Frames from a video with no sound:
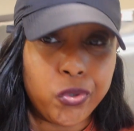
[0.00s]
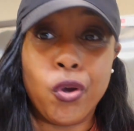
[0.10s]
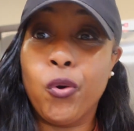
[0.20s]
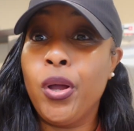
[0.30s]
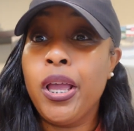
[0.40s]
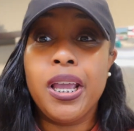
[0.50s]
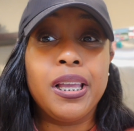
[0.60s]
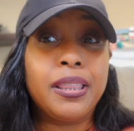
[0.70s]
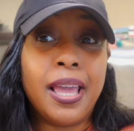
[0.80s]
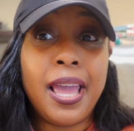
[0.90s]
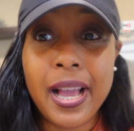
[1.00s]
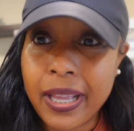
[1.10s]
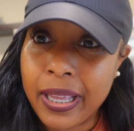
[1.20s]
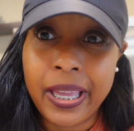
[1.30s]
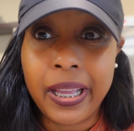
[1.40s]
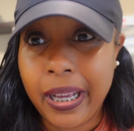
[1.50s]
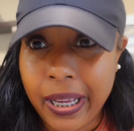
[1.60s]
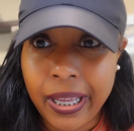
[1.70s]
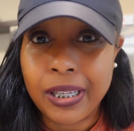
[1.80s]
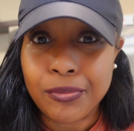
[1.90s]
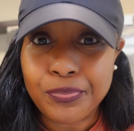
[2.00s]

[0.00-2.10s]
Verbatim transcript: So, the hair can get cut,